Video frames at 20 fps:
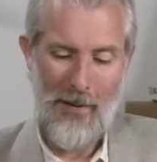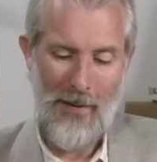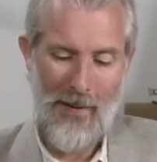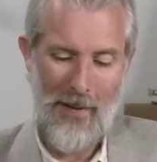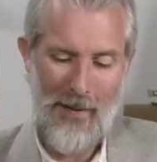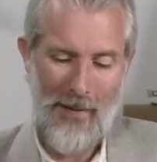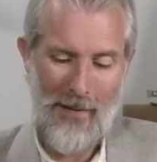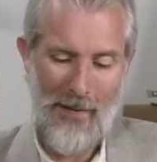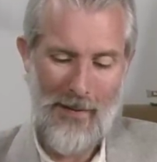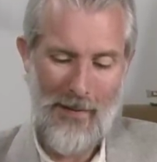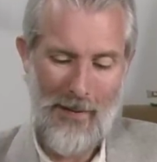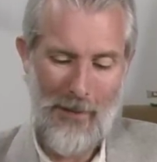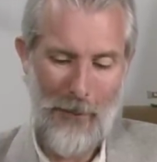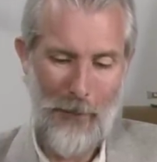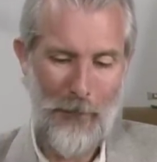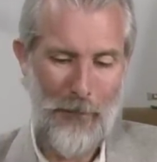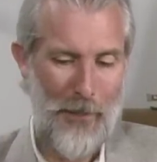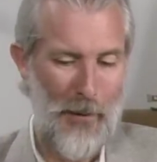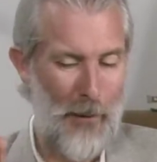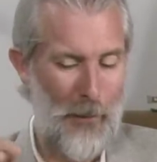and
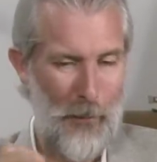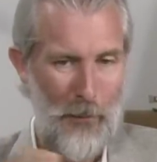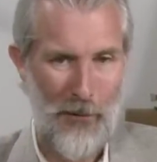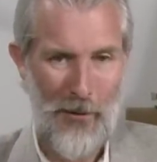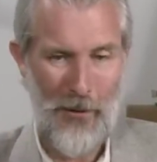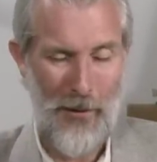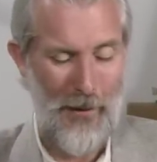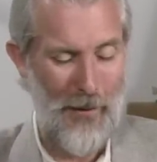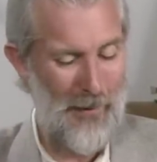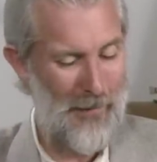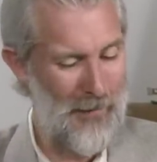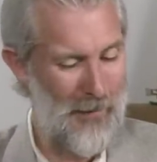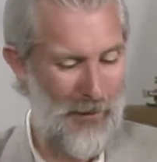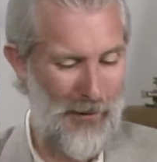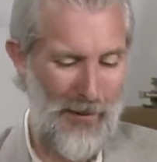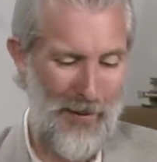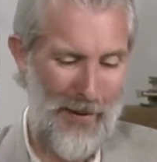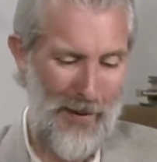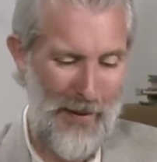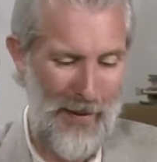there was Don
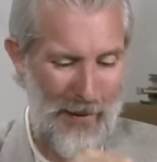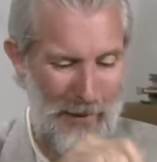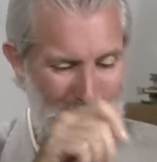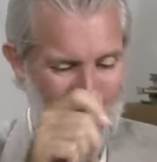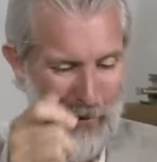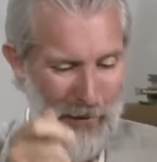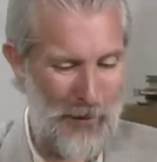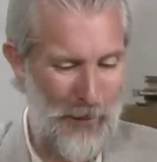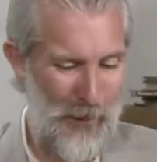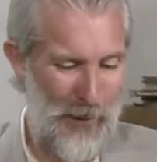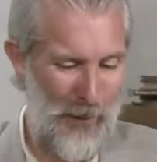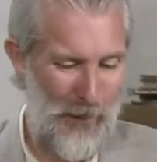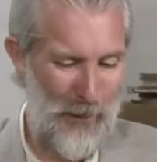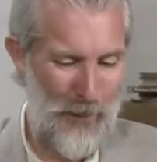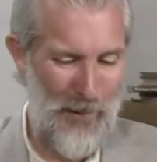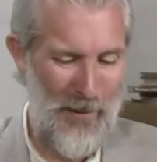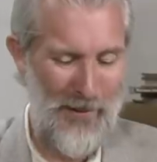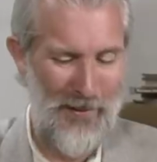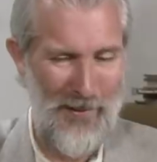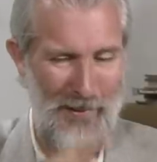Celine snipping and
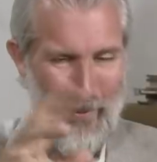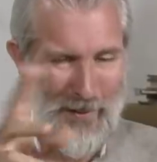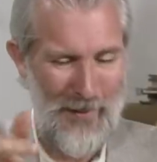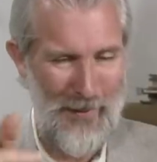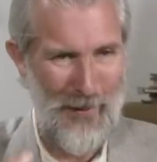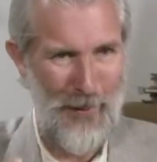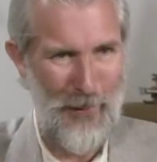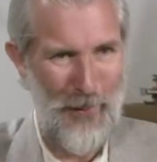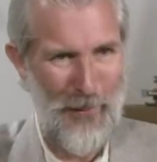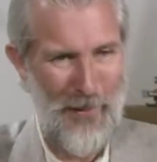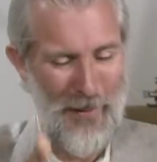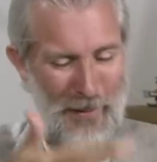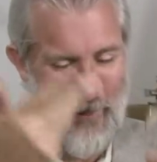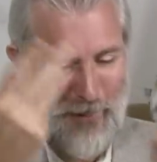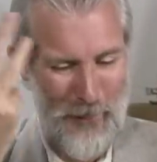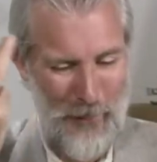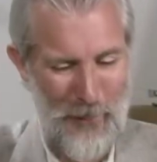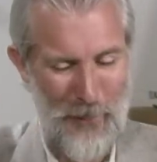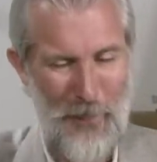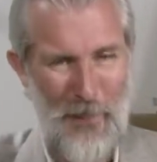pasting and gluing
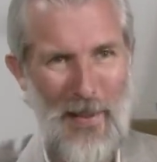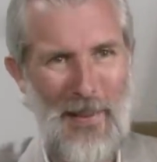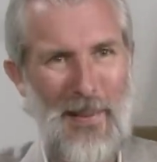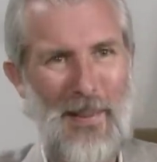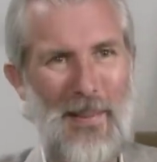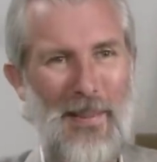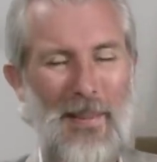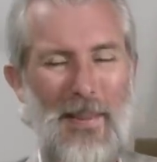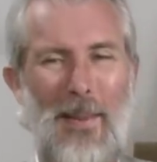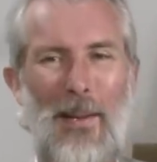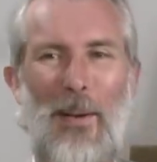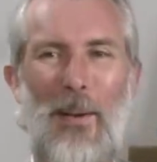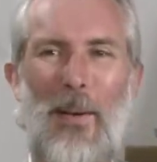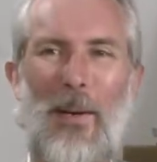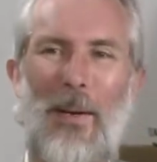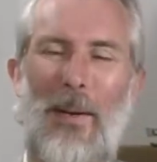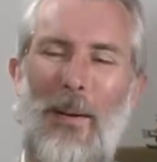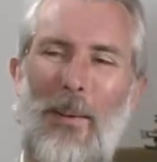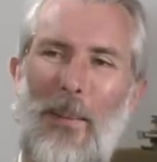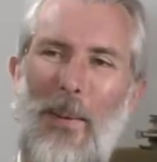and
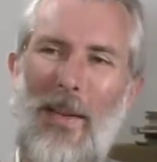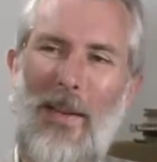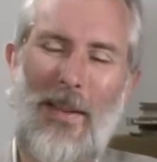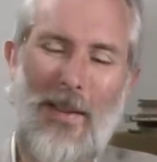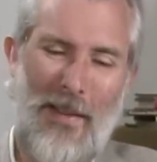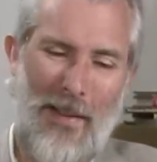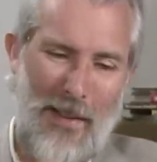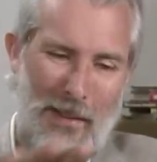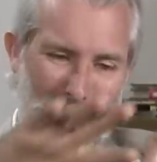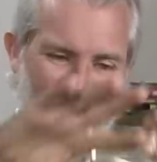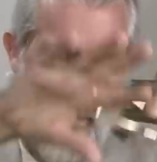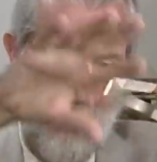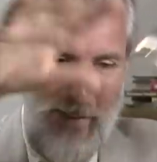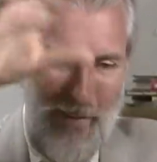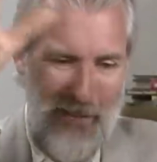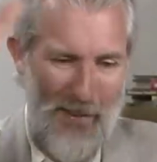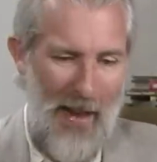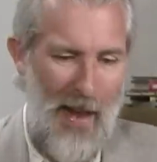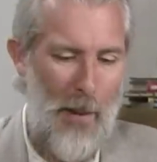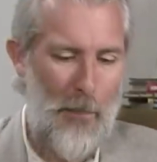making these
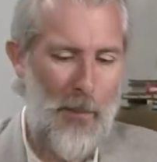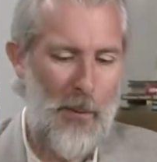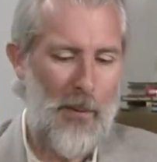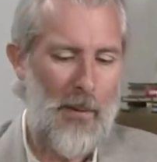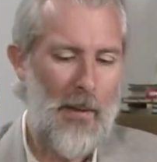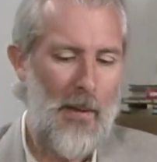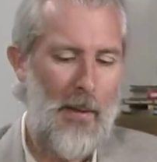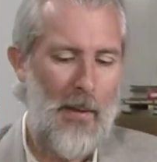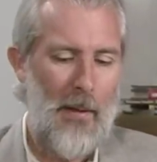things happen,